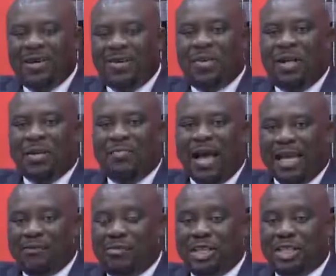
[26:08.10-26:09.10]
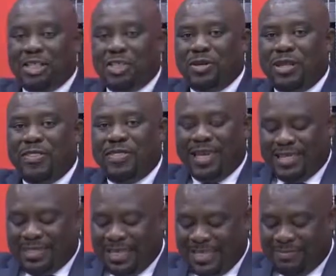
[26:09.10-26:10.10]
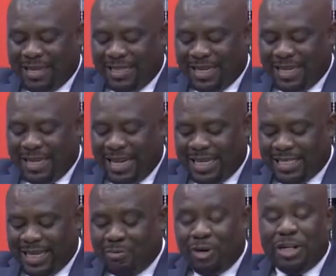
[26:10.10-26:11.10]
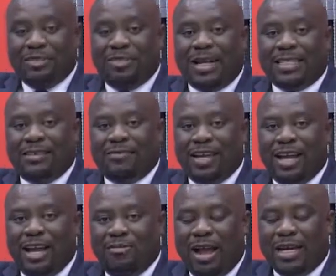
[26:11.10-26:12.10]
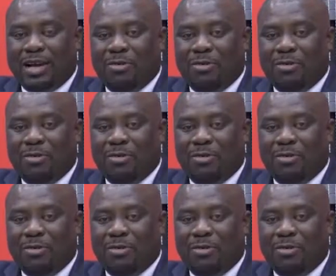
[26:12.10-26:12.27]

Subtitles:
Welcome back. If you just tuned in, this is Masterclass and we're interactive right now.